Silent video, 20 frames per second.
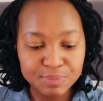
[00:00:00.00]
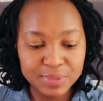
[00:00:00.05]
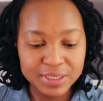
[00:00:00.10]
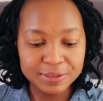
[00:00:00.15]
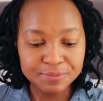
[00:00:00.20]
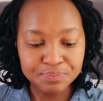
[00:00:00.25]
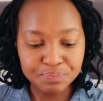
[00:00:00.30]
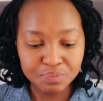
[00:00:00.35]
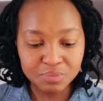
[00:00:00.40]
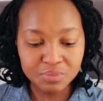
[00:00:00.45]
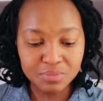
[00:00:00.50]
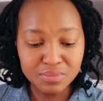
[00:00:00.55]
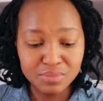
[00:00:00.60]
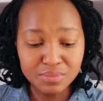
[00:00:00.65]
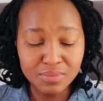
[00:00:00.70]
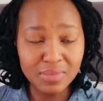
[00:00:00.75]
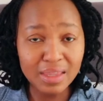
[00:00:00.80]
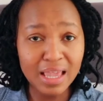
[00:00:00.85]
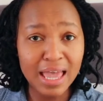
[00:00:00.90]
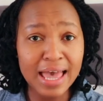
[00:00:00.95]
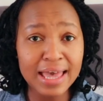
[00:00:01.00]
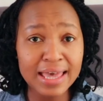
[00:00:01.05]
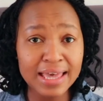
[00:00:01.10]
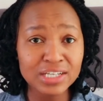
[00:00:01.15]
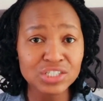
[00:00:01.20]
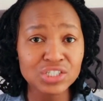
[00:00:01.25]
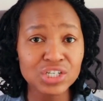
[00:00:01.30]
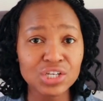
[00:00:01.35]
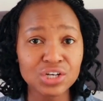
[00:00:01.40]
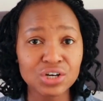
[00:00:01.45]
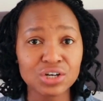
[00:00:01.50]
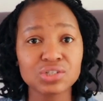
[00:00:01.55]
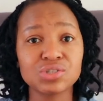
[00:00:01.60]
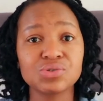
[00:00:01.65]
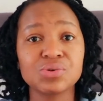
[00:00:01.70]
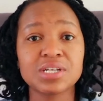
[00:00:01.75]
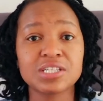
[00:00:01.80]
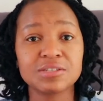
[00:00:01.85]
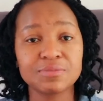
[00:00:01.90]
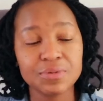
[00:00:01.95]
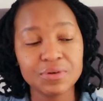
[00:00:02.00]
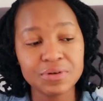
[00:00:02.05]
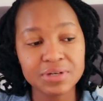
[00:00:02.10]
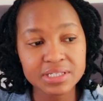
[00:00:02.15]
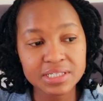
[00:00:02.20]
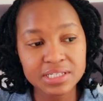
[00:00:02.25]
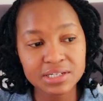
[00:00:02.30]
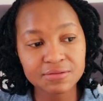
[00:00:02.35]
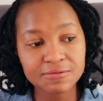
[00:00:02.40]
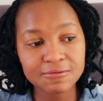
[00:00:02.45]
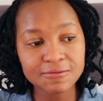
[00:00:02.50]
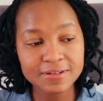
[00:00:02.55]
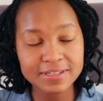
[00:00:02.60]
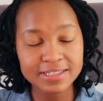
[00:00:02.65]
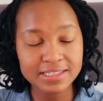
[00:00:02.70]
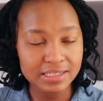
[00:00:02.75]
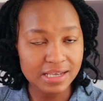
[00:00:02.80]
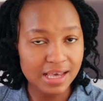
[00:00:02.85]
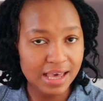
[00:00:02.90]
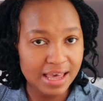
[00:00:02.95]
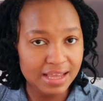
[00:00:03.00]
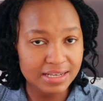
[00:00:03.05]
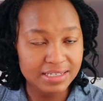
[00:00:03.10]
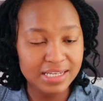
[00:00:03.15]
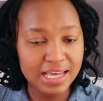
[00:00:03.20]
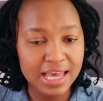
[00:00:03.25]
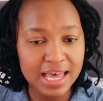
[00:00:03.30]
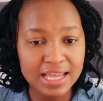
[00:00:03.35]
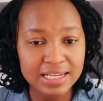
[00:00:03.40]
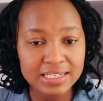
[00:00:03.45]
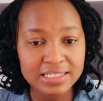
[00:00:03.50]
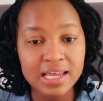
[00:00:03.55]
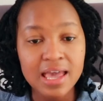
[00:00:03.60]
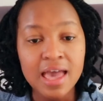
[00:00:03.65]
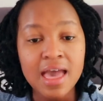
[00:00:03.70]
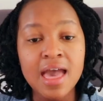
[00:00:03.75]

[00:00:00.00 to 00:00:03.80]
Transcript: But I actually got to experience it firsthand, and